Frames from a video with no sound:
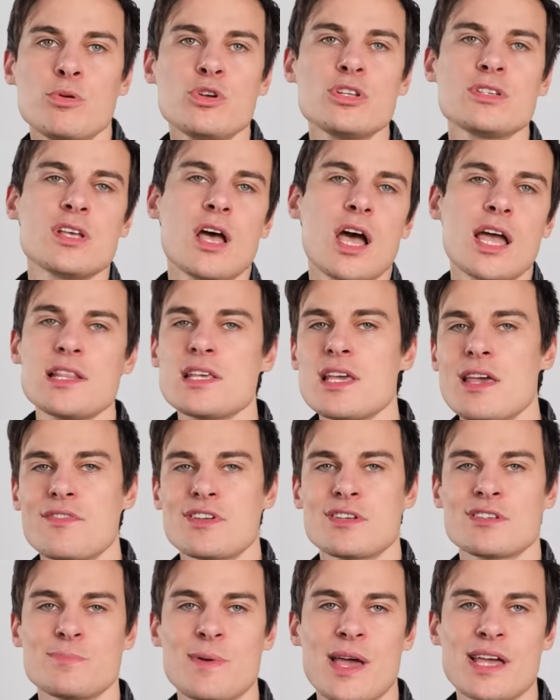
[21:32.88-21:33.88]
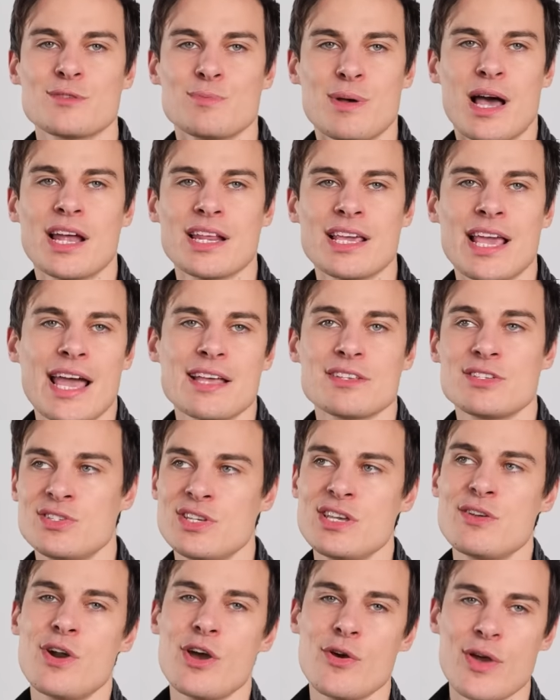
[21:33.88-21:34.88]
Put aside, the evidence-based party has
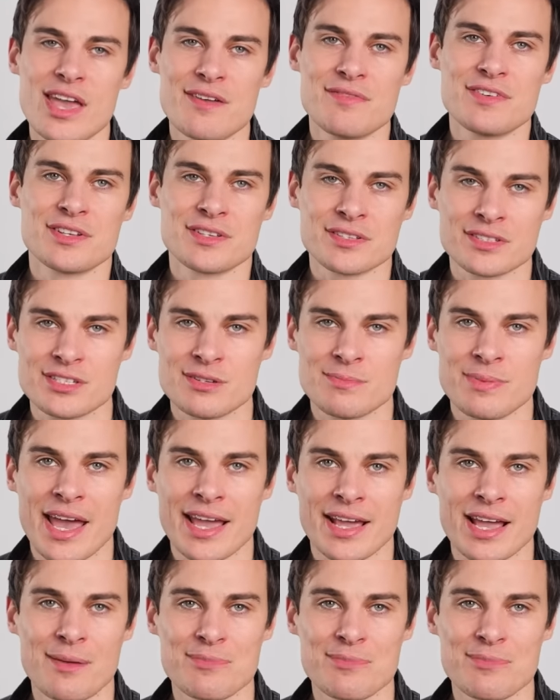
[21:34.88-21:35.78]
zero evidence to back